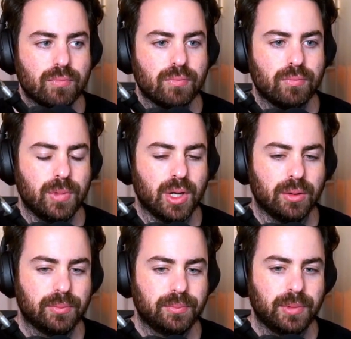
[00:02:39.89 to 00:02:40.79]
Yeah,
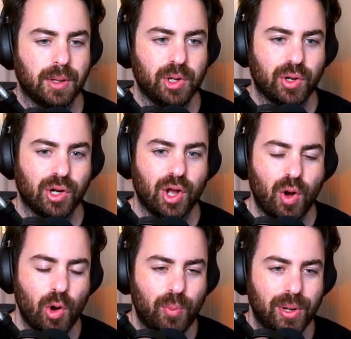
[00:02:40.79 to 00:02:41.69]
I mean, you can go
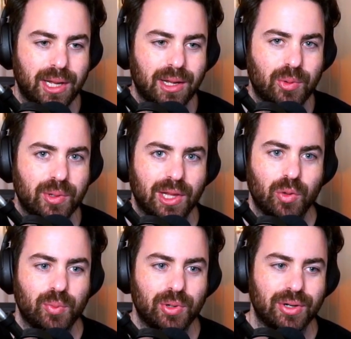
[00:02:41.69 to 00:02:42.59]
opening with a
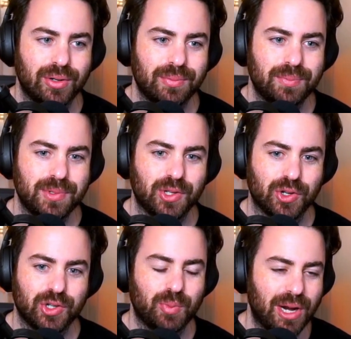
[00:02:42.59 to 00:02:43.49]
Luber,
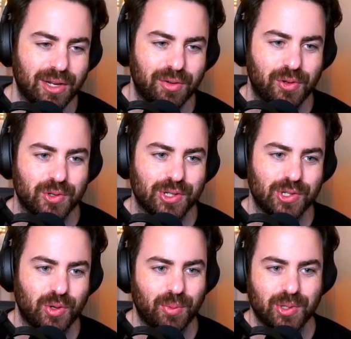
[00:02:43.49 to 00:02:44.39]
search Branded Fusion,
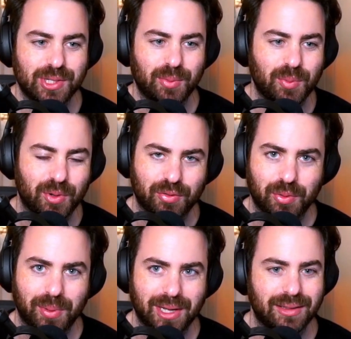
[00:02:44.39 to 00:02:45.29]
tribute summon Berfomat.